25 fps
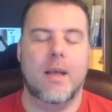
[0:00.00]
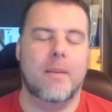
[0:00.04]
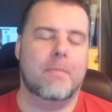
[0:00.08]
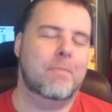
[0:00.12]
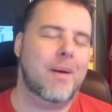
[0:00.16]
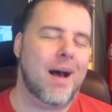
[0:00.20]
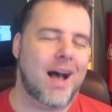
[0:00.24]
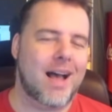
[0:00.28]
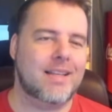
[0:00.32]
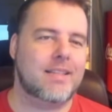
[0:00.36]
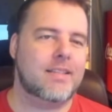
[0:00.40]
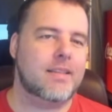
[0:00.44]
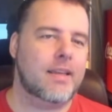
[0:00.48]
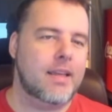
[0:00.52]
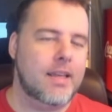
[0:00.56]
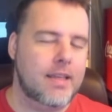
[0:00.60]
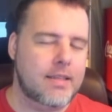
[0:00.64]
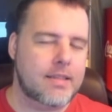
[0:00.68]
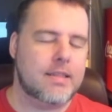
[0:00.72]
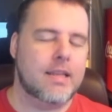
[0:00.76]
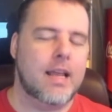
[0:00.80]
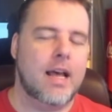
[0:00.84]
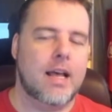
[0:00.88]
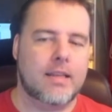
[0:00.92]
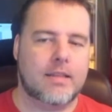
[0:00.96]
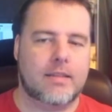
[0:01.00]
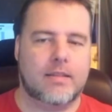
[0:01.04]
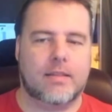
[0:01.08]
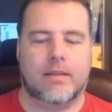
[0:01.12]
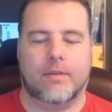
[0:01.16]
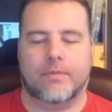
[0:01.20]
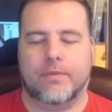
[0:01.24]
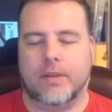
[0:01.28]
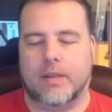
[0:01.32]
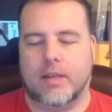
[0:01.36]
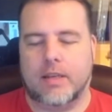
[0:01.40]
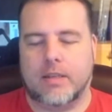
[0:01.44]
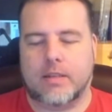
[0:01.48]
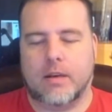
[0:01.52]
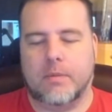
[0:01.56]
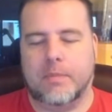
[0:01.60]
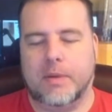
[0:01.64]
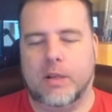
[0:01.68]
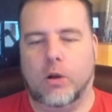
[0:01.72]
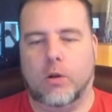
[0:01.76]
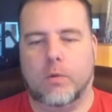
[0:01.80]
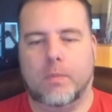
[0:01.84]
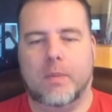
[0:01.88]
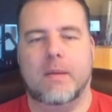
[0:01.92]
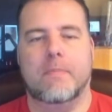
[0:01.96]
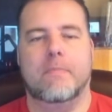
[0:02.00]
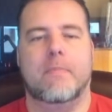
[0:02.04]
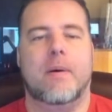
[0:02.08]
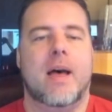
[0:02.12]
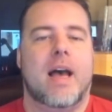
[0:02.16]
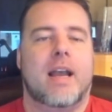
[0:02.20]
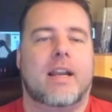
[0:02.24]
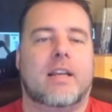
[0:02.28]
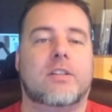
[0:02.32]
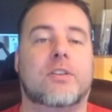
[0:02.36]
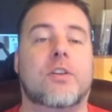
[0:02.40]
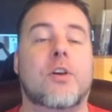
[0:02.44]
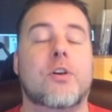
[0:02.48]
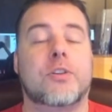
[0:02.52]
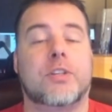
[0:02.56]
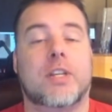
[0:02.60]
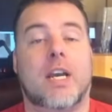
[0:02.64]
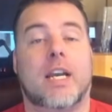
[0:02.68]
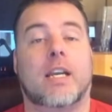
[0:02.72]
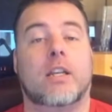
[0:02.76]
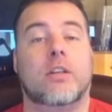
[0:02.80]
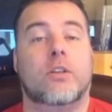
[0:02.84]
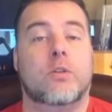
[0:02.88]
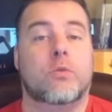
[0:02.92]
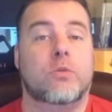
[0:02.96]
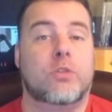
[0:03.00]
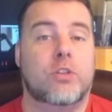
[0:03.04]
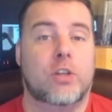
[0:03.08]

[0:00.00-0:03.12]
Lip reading: But it's not something that's going to be holding me back as long as I can do